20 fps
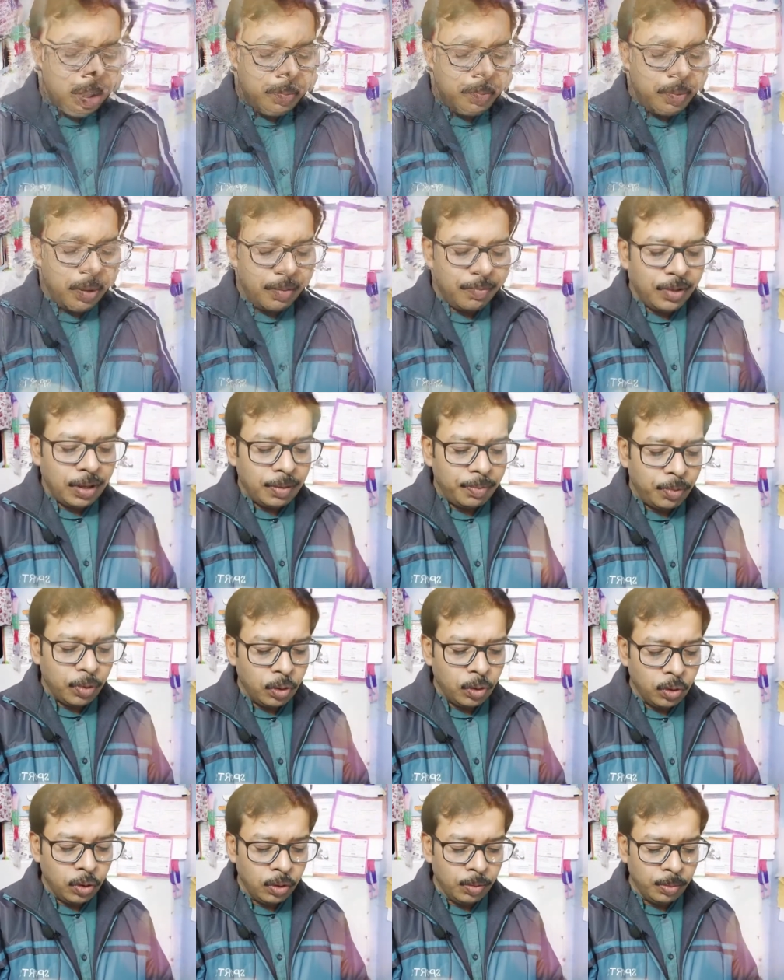from the
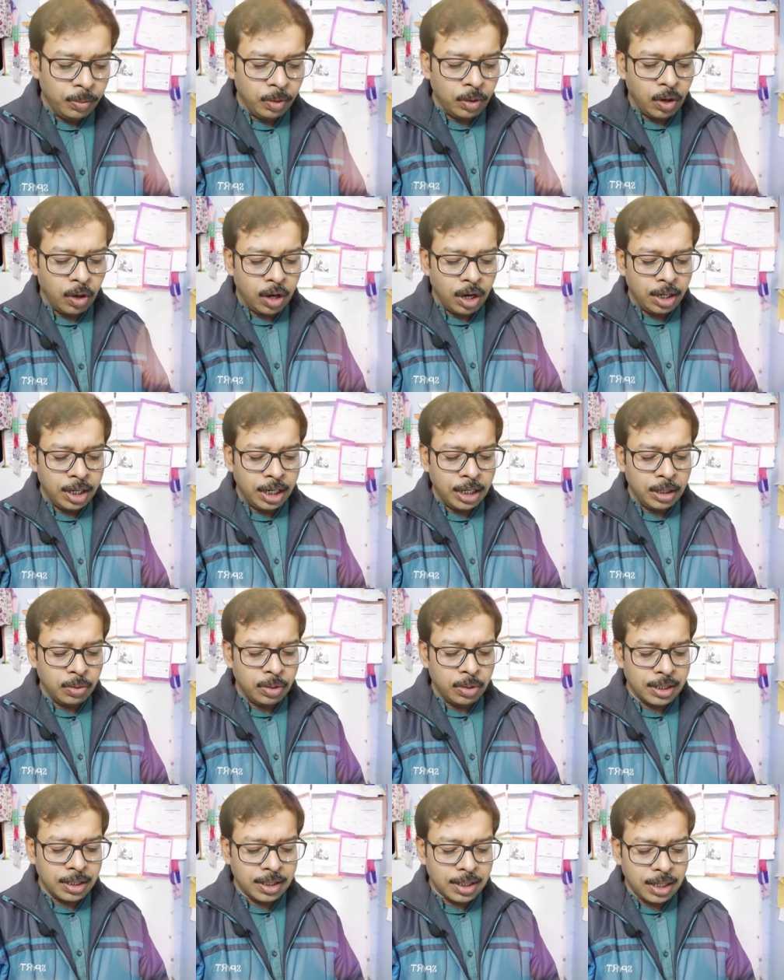broom got
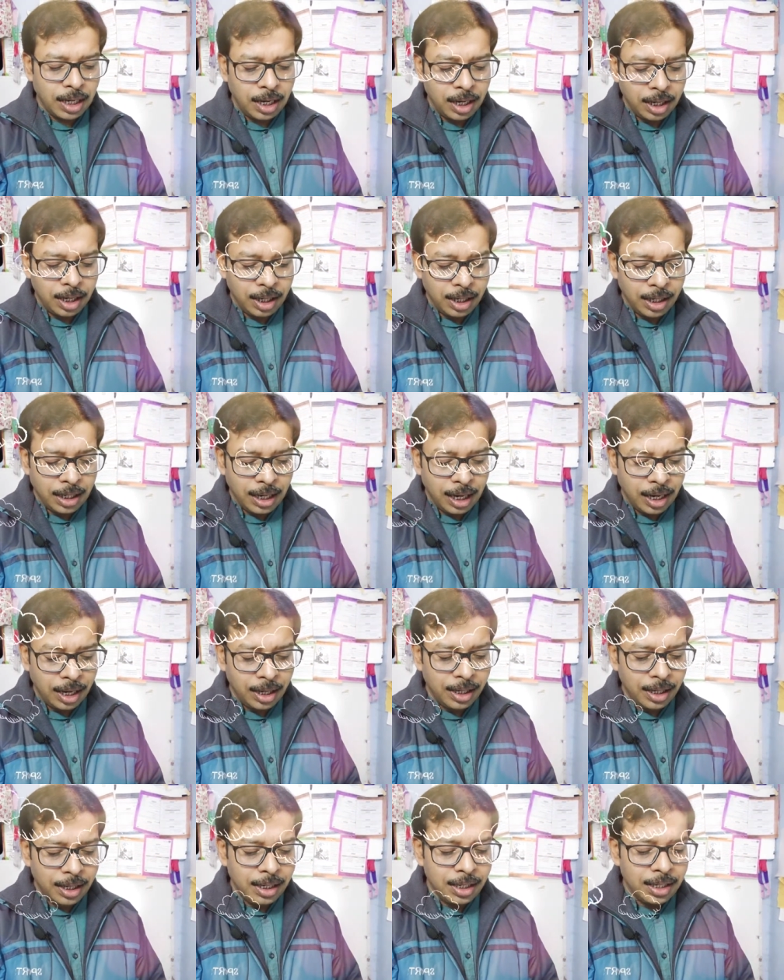into the sky
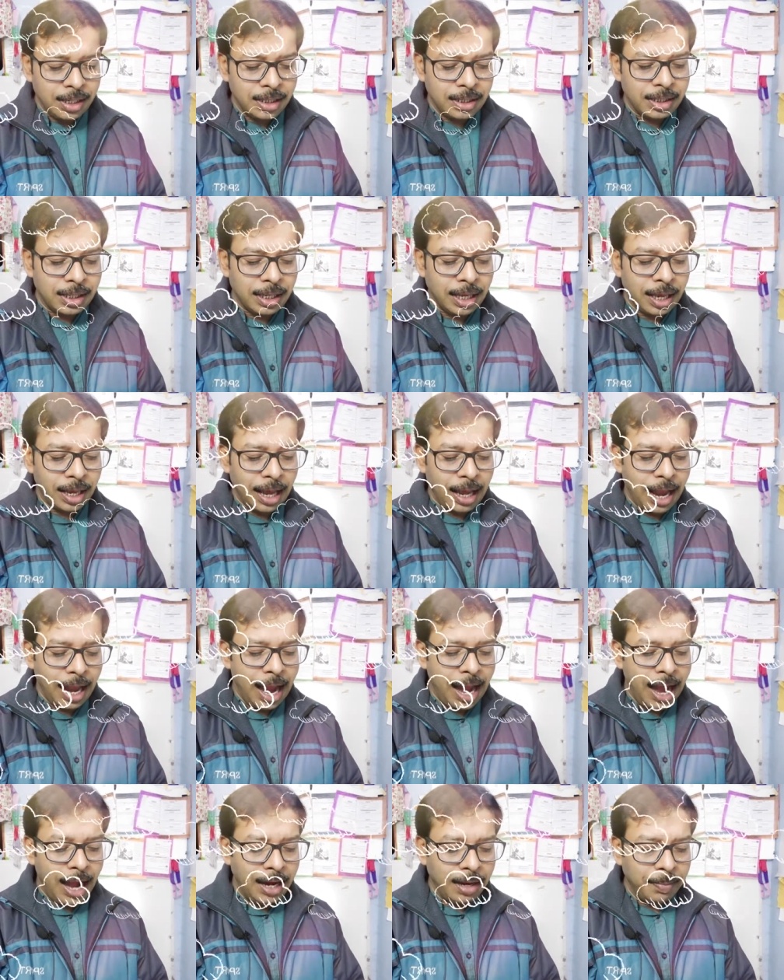eyes
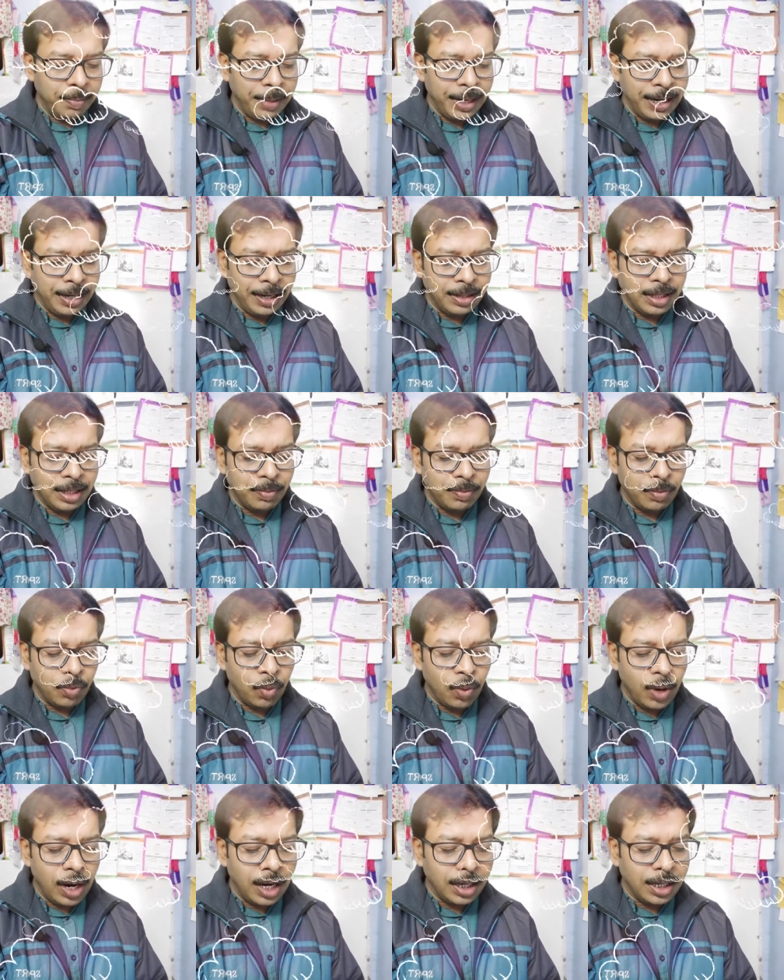and made them
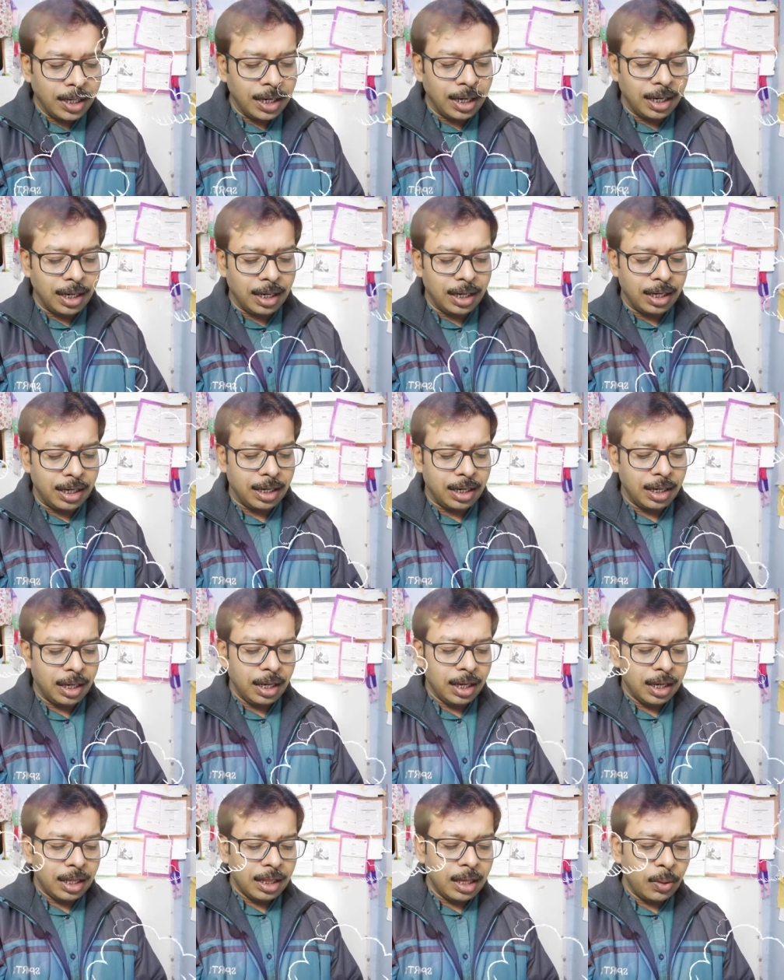water.
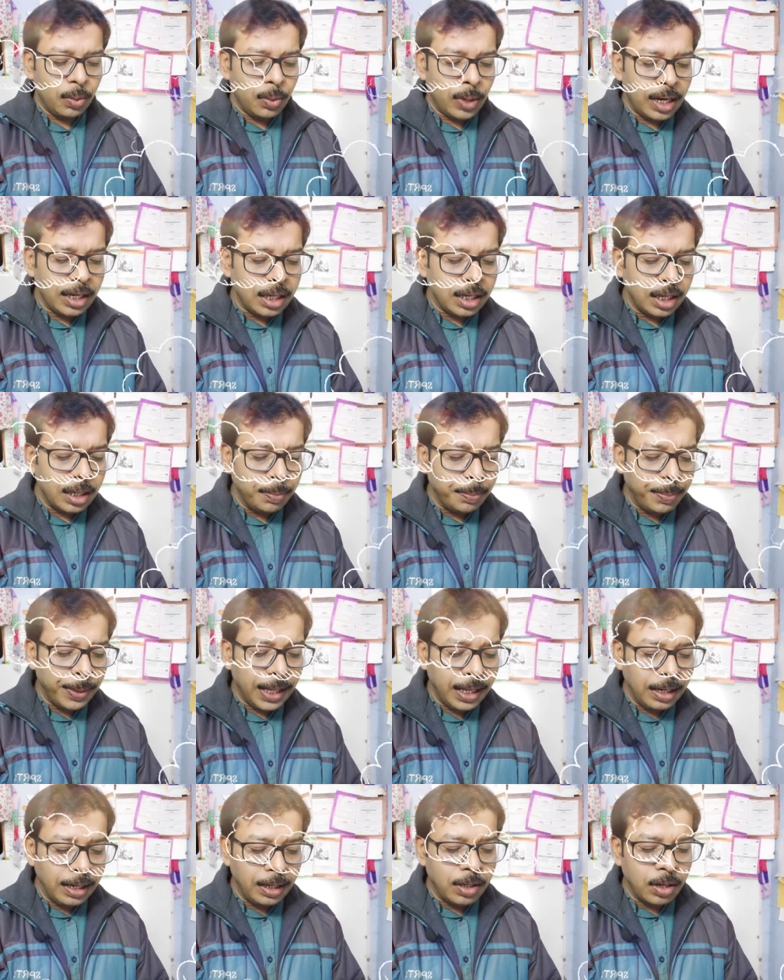The water
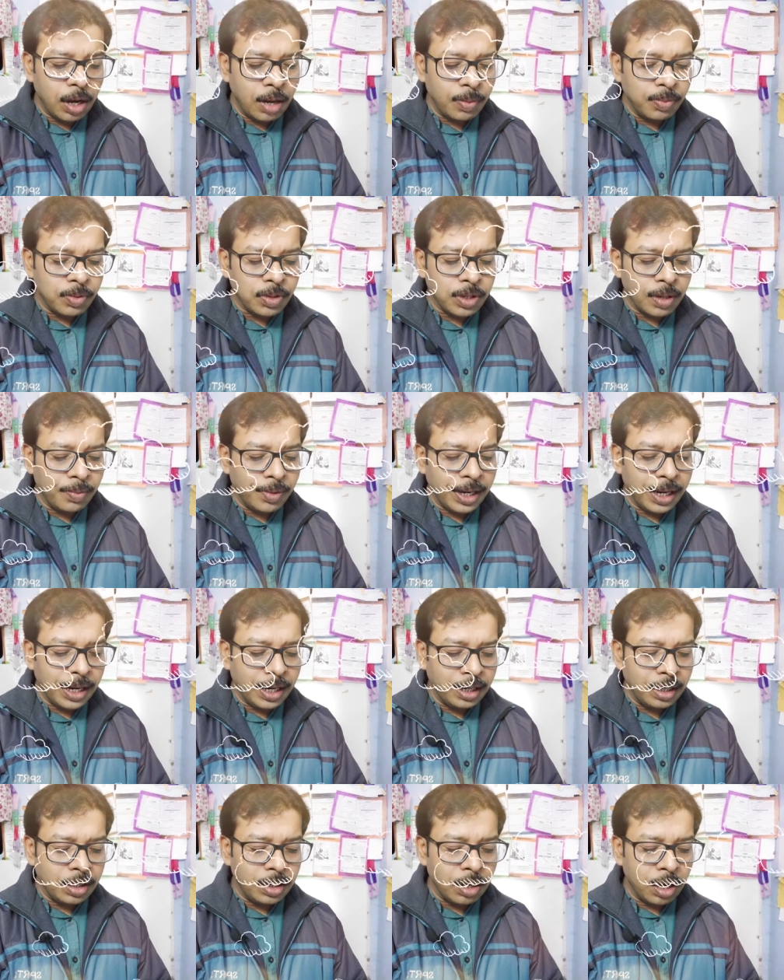fell, drops of
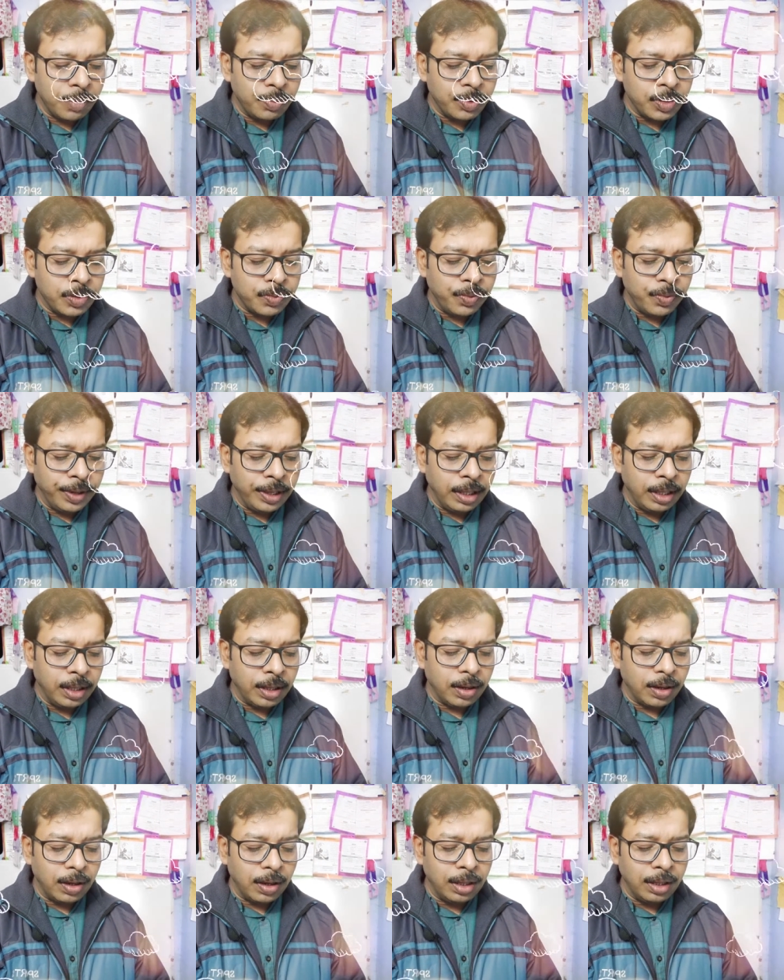rain, drops
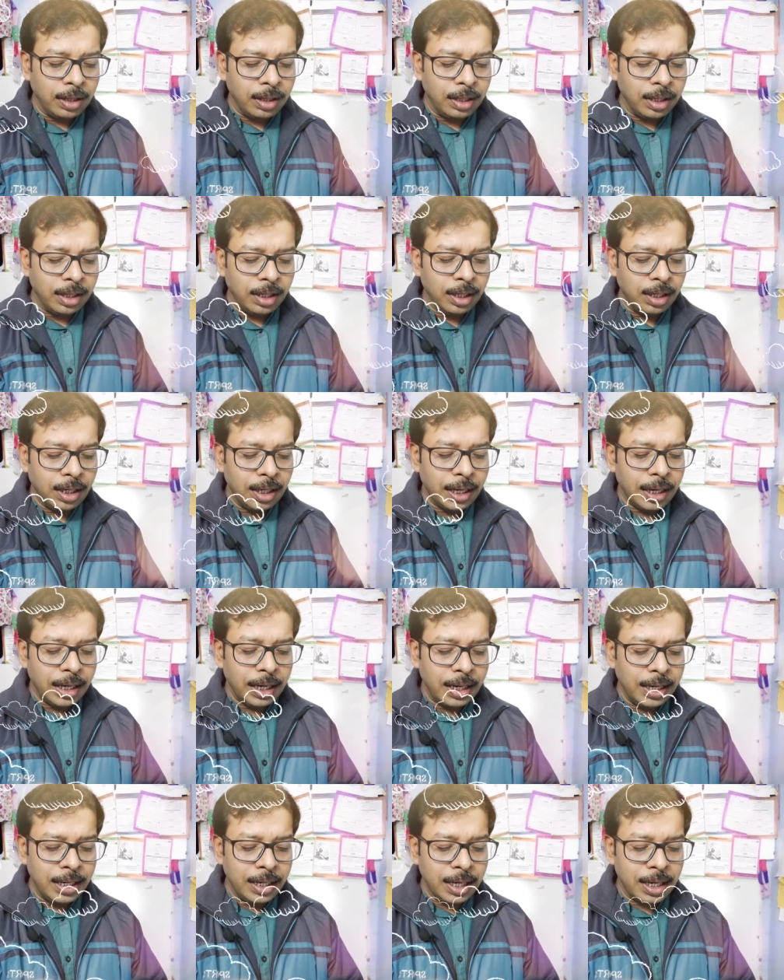fell on the
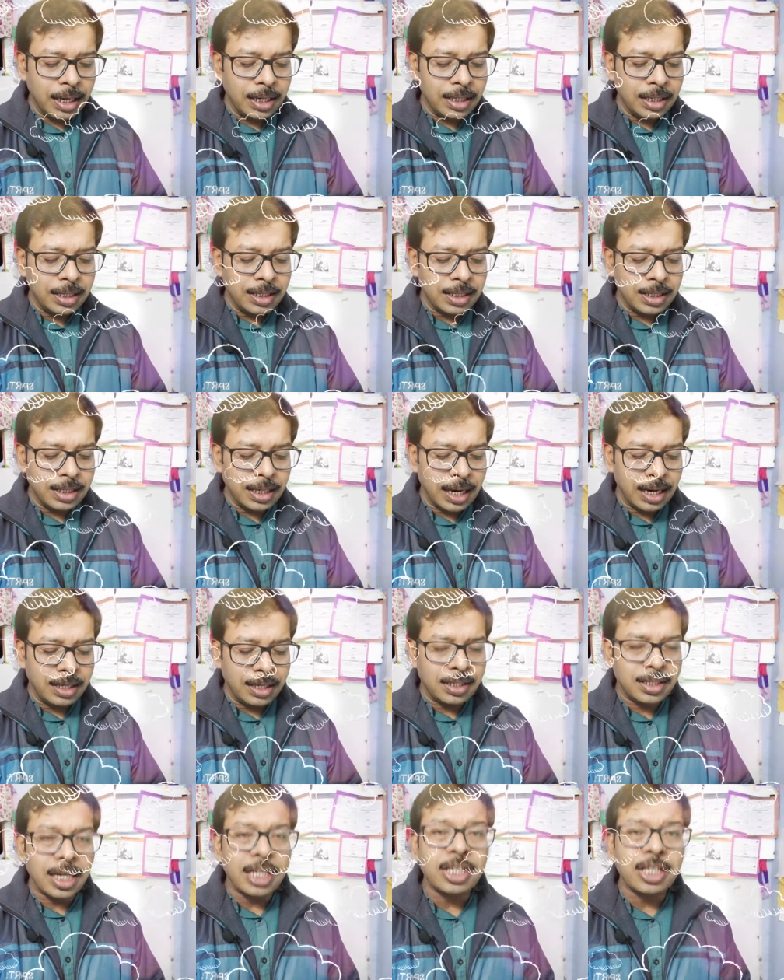areas he
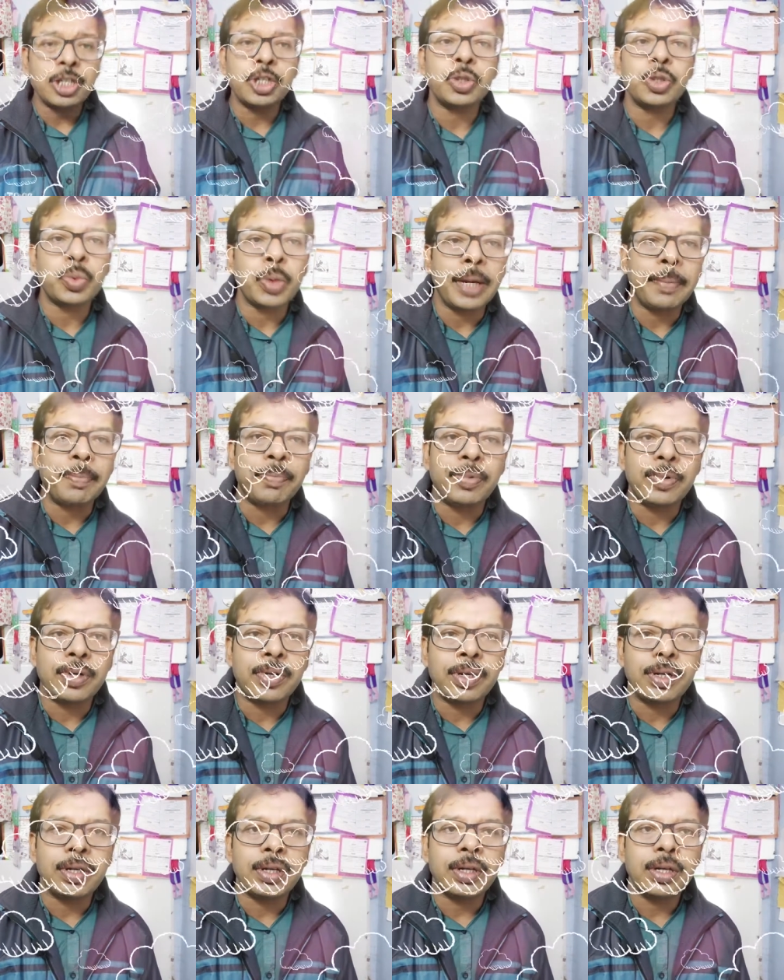had just swept.